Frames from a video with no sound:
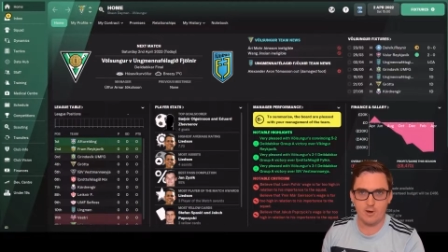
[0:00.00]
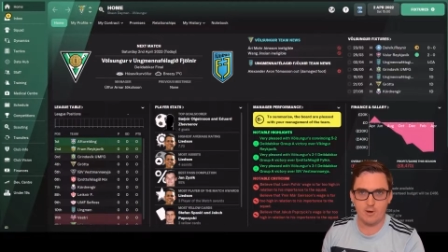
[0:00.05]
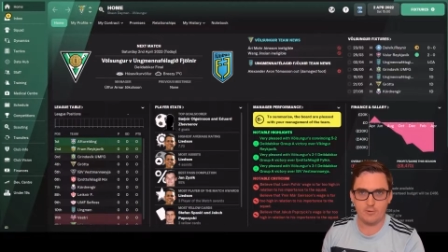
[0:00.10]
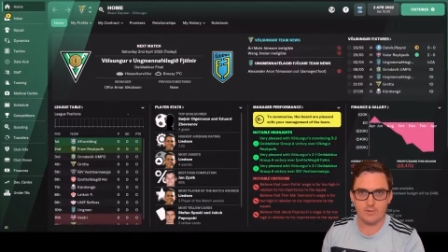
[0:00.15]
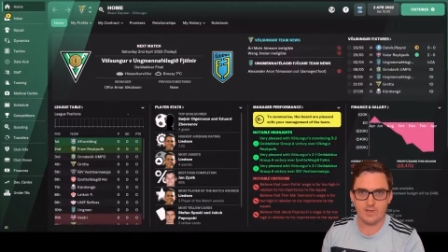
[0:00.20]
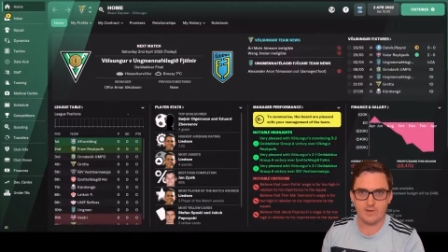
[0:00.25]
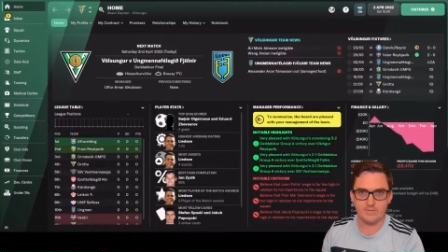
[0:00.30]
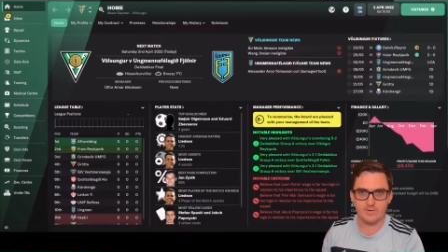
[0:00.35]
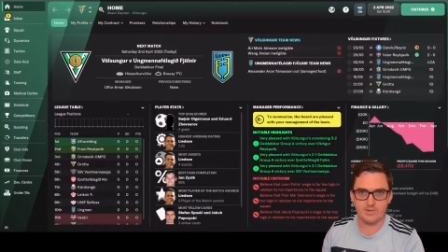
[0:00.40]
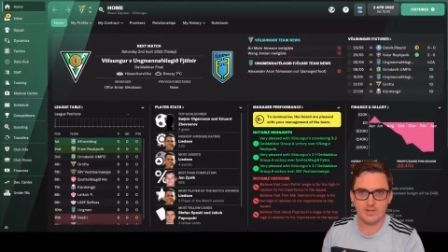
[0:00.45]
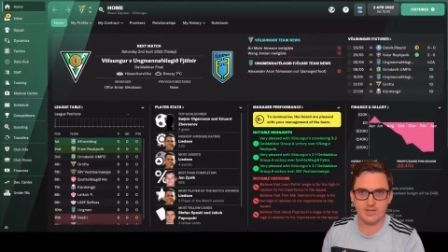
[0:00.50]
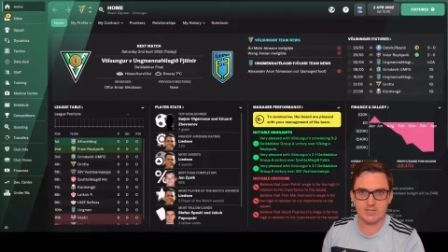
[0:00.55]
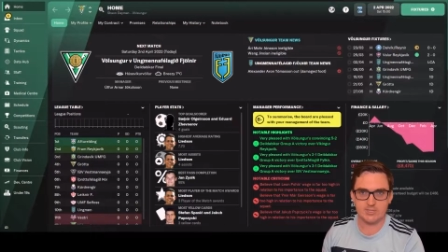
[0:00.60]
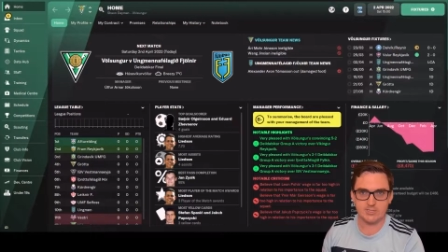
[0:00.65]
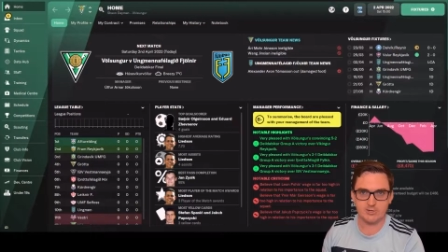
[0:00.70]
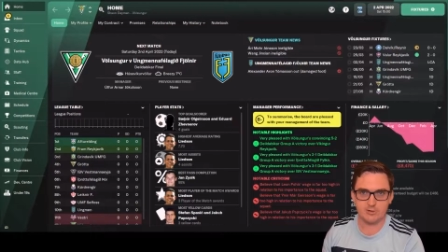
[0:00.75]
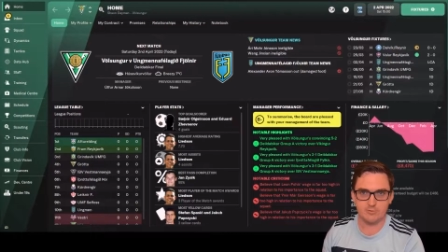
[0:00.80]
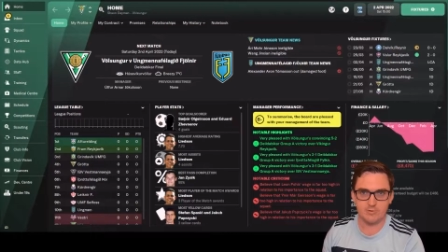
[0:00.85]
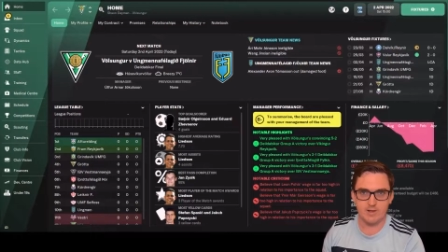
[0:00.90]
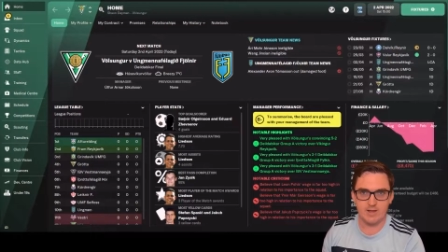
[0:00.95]
I'll leave a
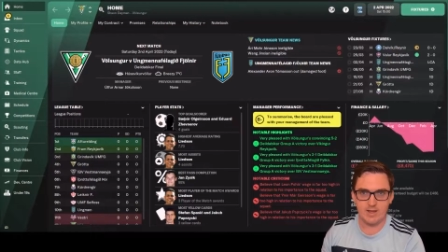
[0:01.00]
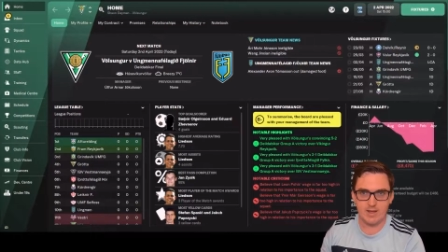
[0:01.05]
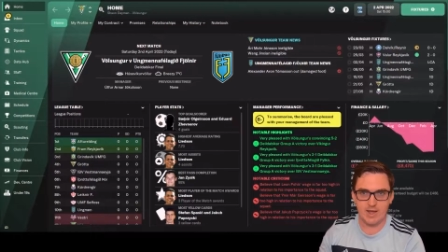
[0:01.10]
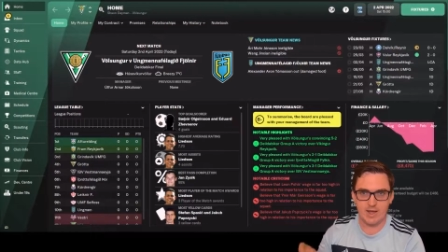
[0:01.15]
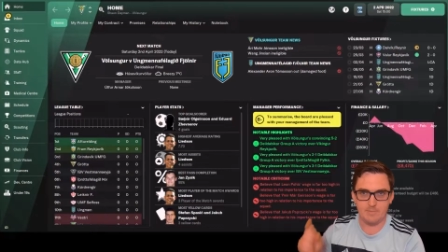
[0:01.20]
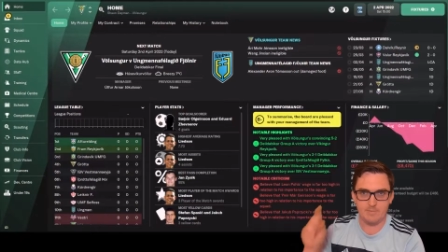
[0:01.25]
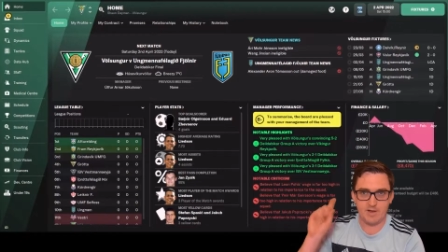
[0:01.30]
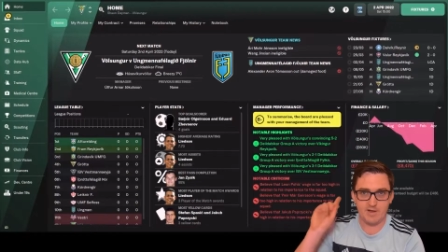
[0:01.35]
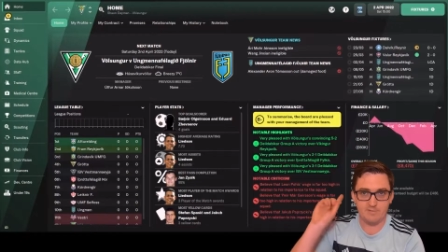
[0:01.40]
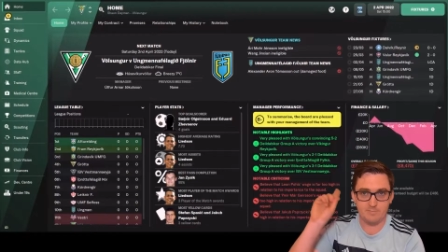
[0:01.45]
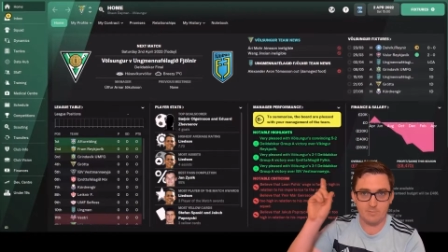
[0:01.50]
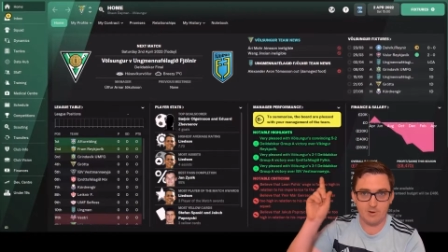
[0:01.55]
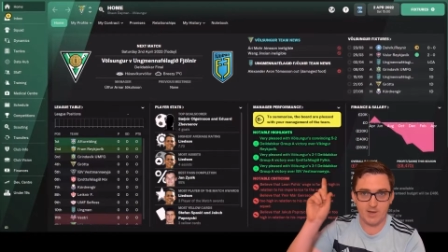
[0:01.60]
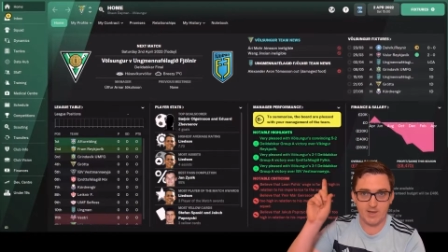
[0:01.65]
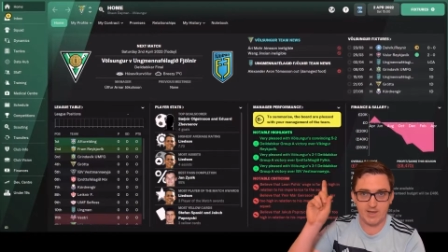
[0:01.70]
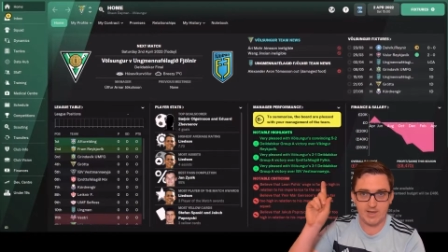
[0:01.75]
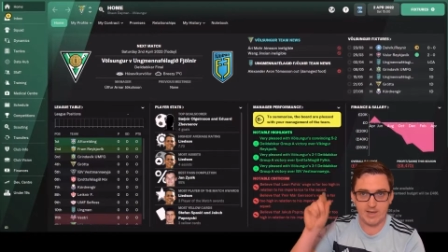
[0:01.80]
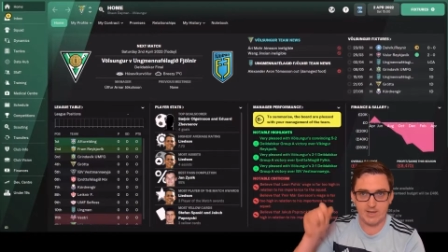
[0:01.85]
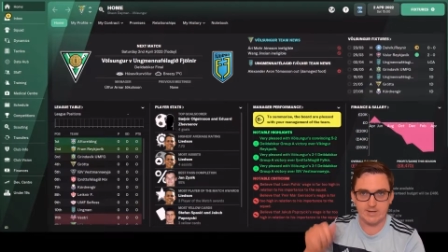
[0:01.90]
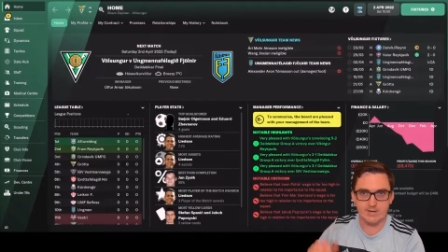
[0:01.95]
link to above
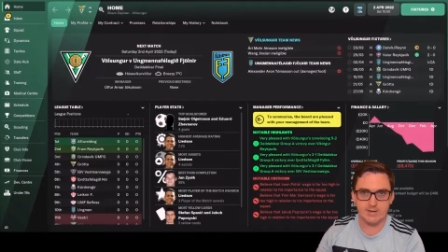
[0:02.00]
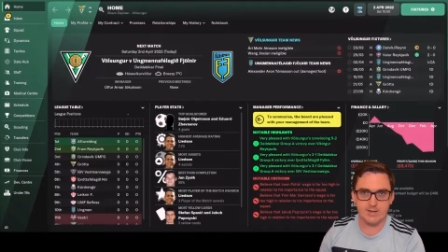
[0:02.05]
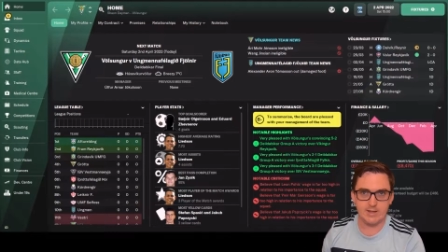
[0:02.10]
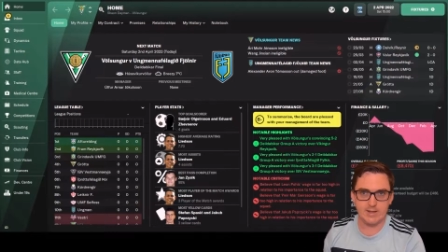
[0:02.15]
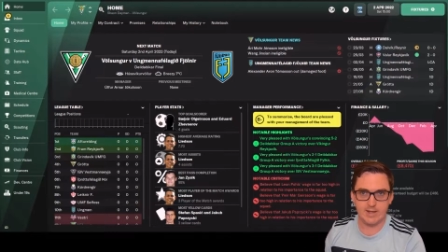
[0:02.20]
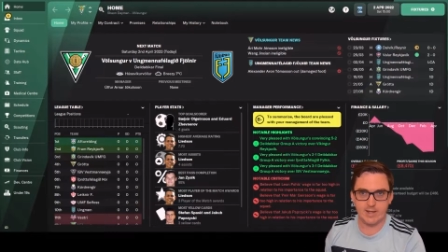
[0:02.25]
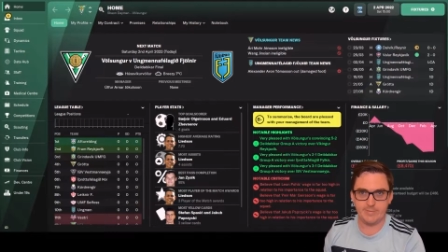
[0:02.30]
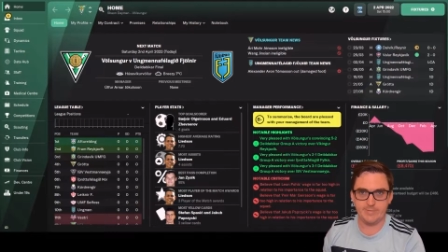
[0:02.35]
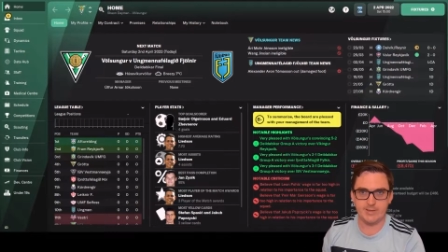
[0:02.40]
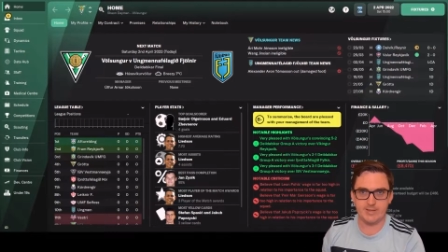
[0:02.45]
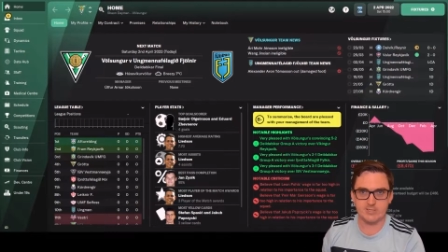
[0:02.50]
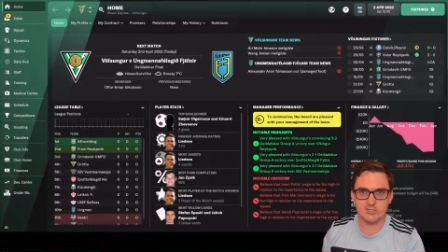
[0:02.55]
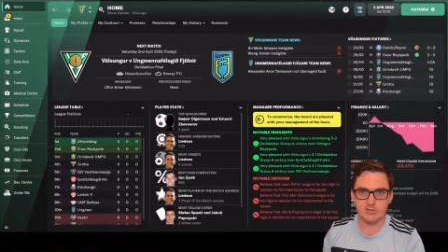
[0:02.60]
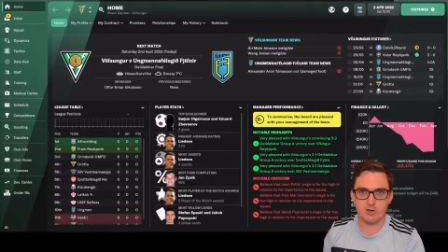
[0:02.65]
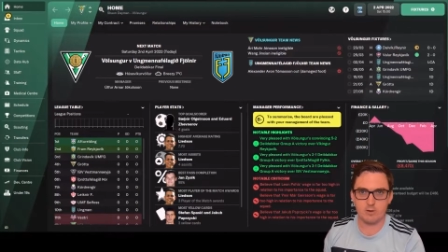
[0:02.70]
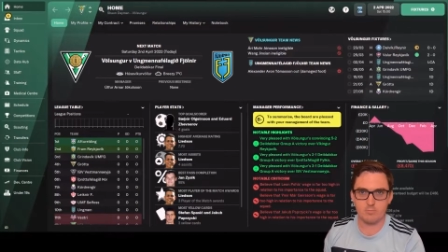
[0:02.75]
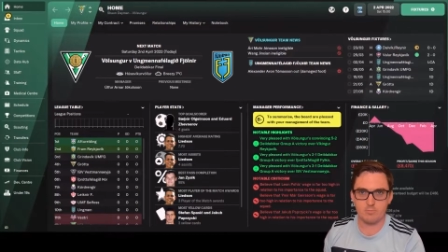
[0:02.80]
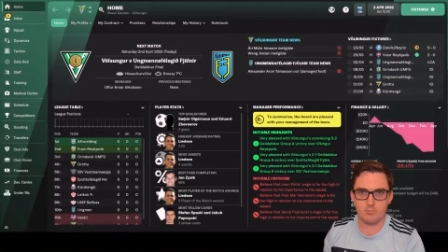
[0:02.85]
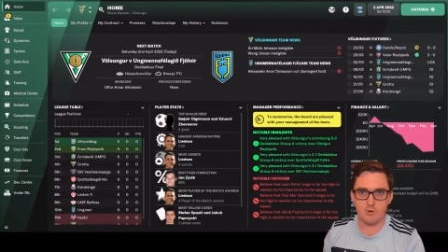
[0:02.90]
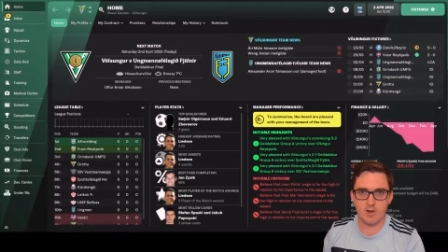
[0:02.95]
my head in the
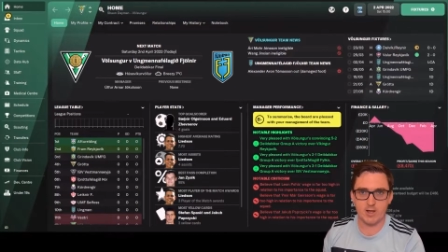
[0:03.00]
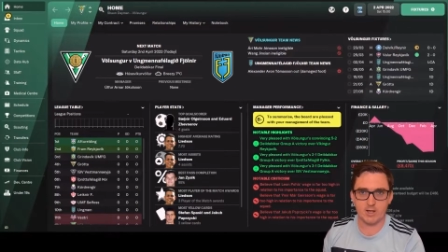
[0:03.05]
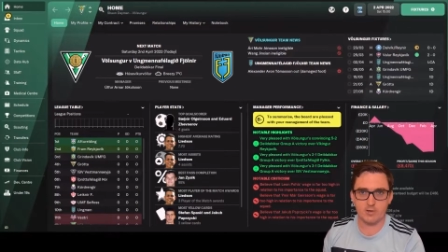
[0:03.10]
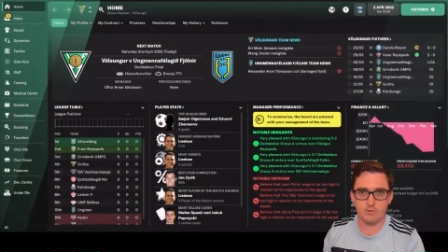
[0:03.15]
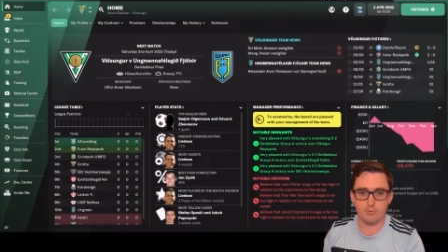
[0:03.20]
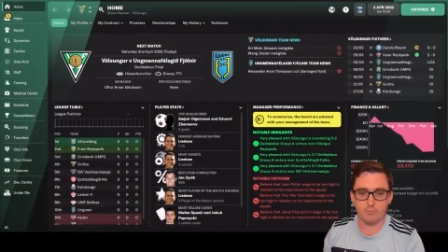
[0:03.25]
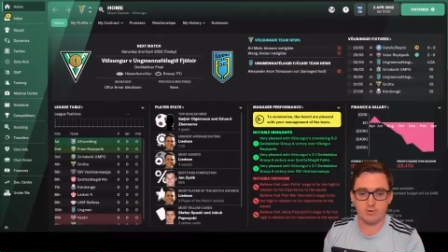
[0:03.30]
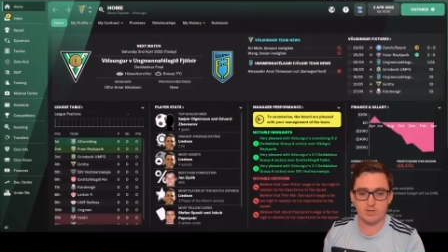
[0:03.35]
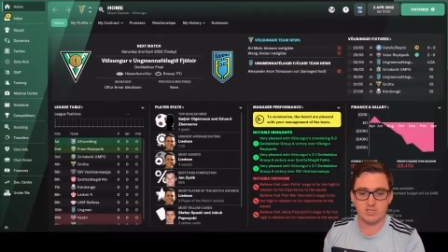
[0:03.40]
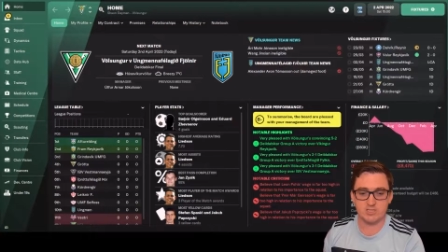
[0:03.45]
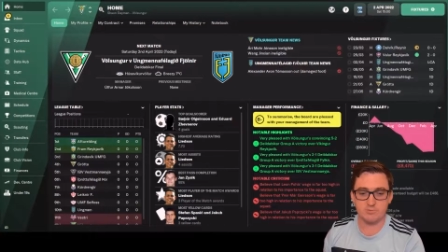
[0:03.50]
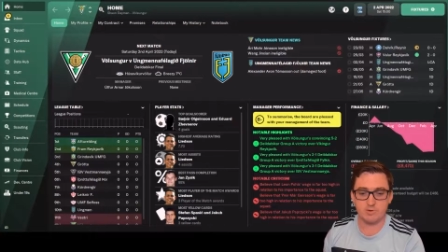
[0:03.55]
top right corner.